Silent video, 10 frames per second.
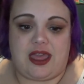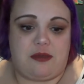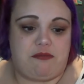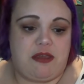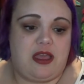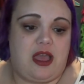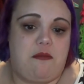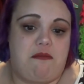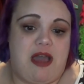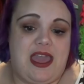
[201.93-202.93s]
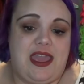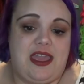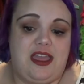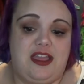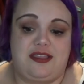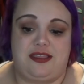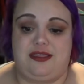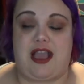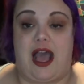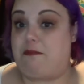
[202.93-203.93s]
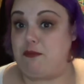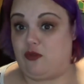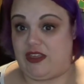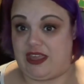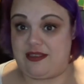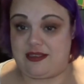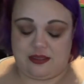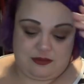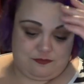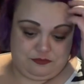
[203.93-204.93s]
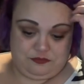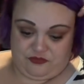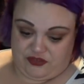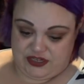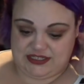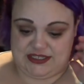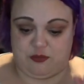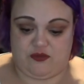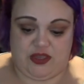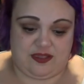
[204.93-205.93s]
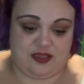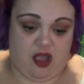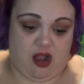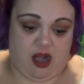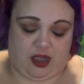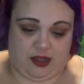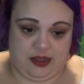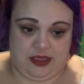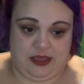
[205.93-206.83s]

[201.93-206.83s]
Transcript: Um, my top movies for Disney movies are